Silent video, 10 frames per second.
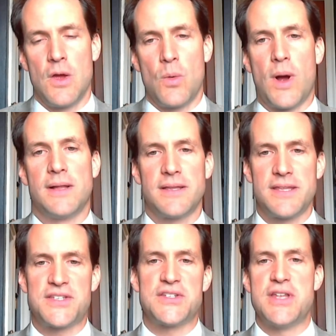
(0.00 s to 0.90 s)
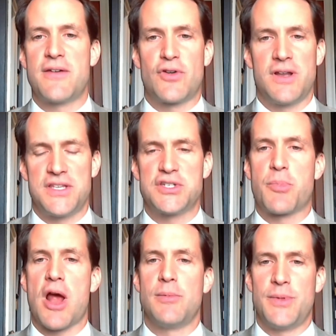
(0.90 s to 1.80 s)
Well, this is a
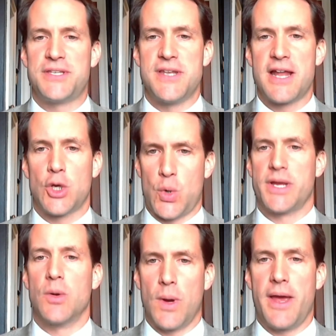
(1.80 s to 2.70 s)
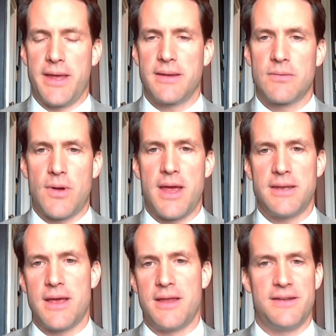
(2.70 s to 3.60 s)
problem that's not going away, right?
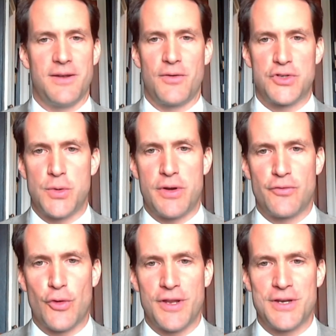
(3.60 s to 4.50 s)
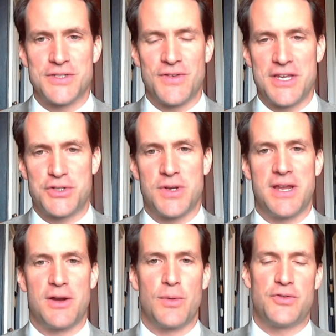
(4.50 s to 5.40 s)
And, for 240 years of history
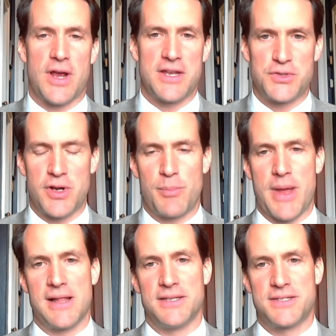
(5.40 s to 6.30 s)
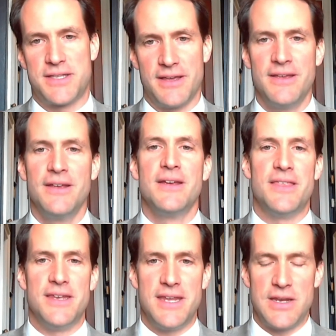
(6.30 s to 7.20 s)
here, we've tried to sort of balance the
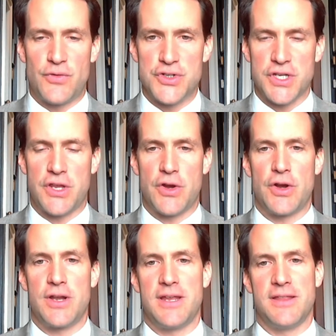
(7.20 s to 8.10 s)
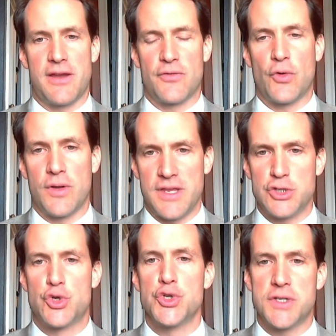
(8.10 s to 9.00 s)
need for security and therefore the
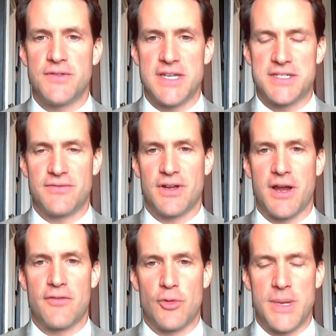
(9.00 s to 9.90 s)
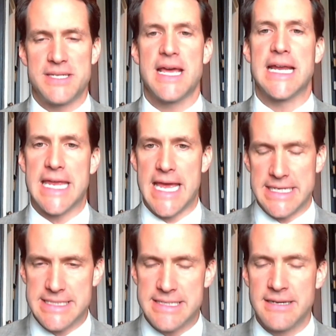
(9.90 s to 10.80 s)
intrusiveness of a government
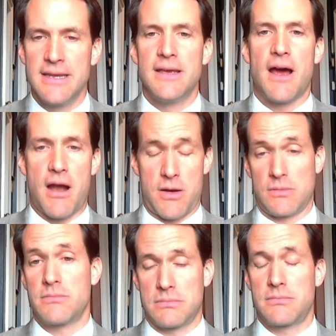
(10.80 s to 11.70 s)
against our